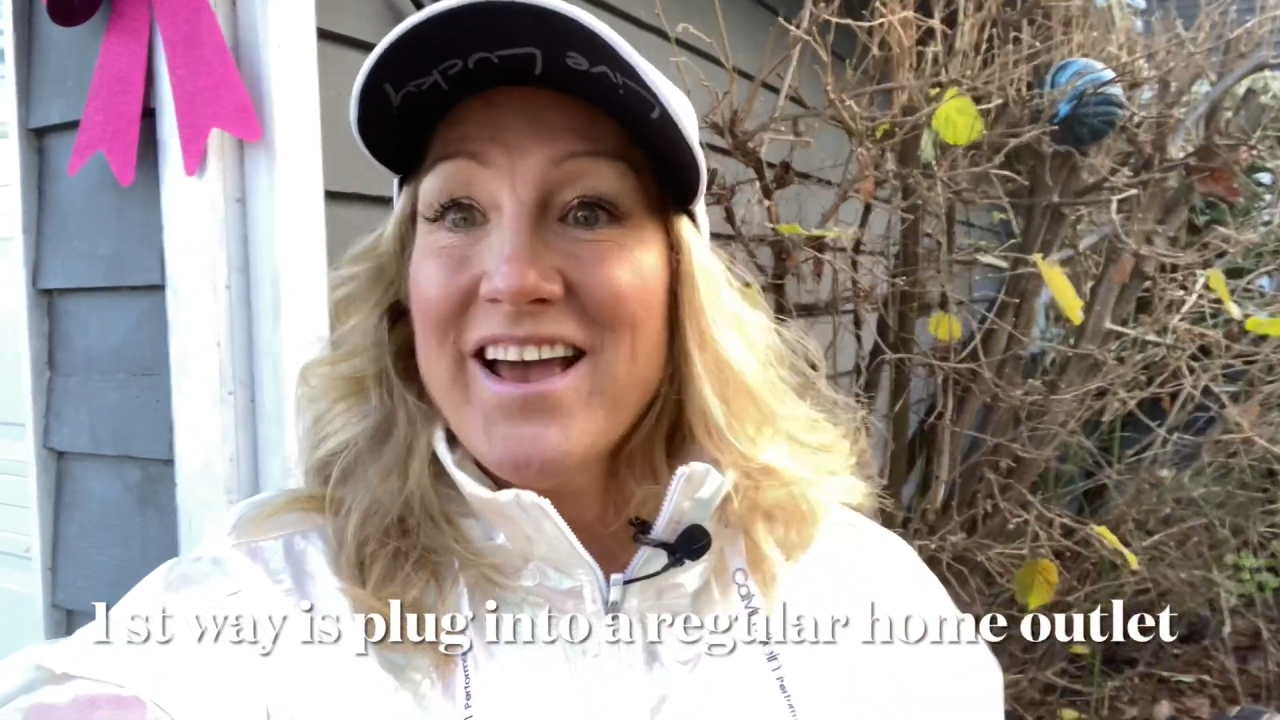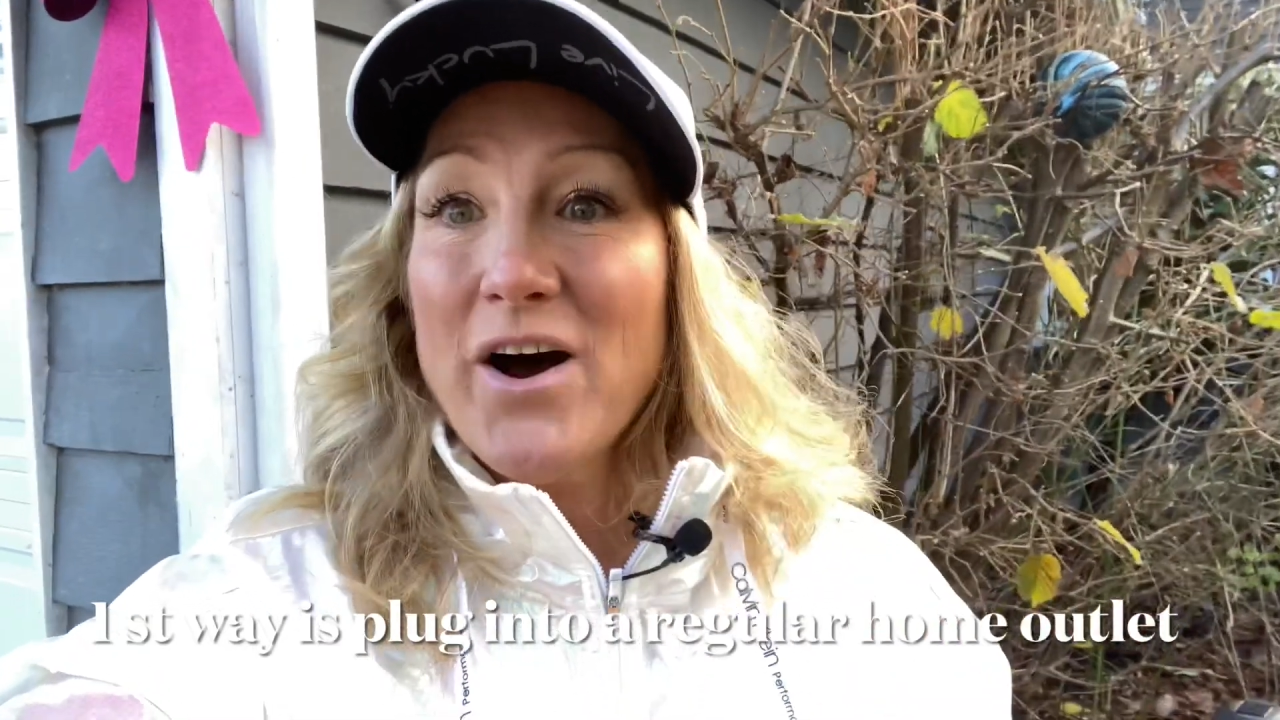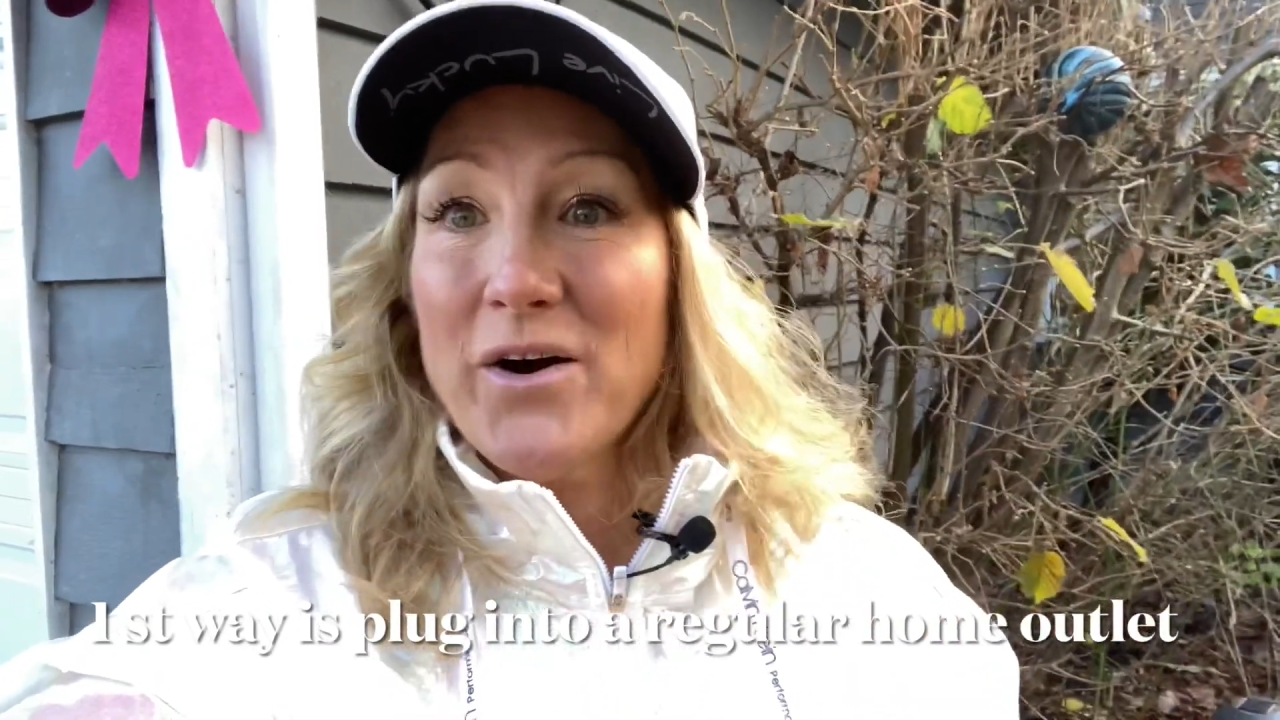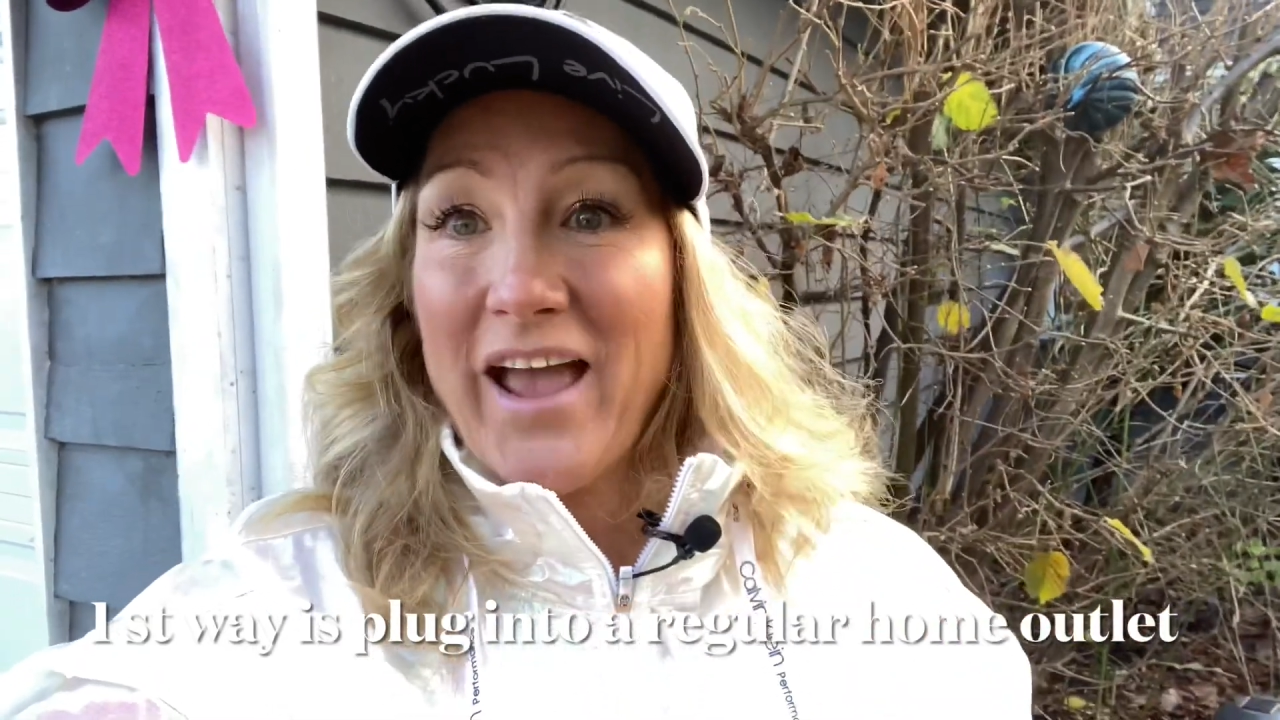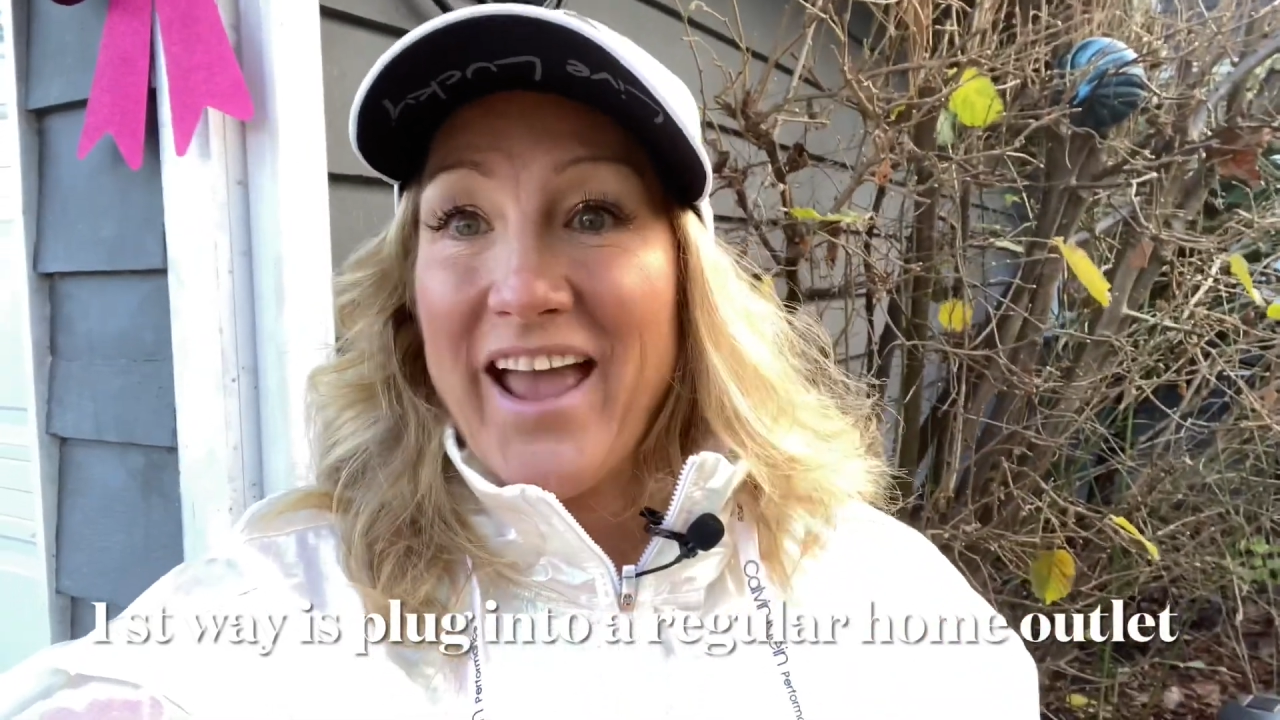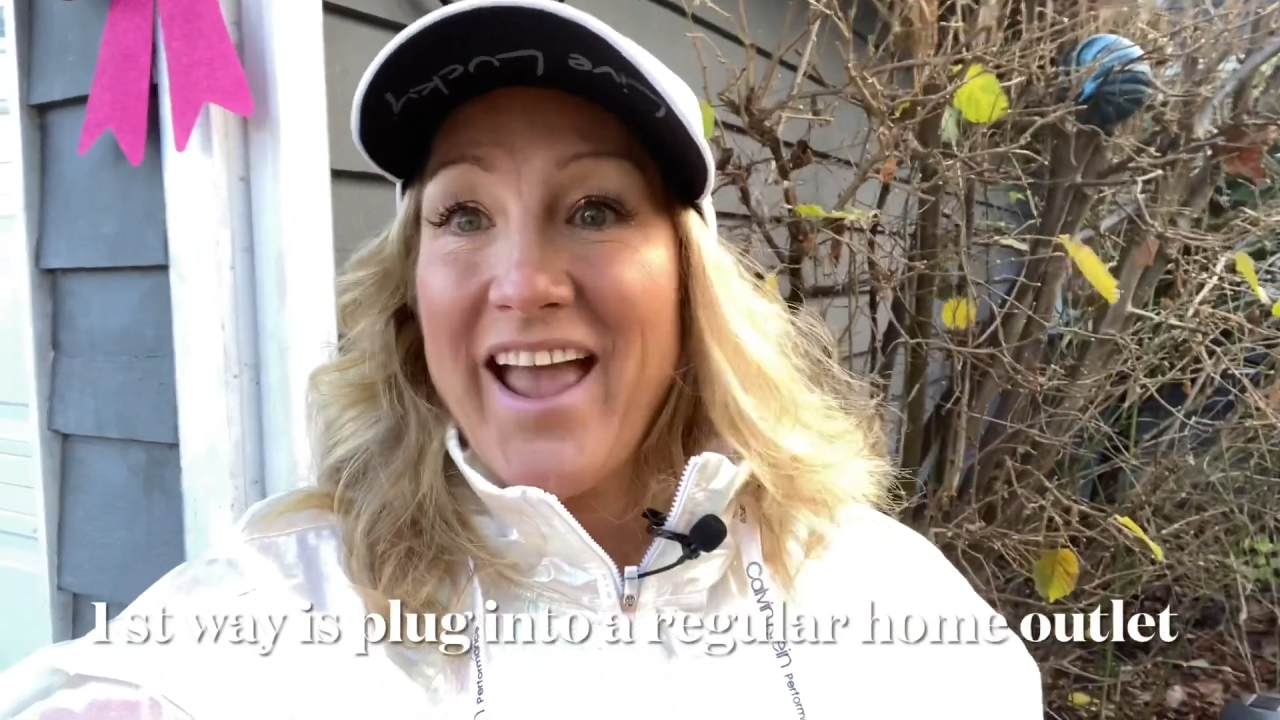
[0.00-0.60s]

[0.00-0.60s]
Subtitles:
okay?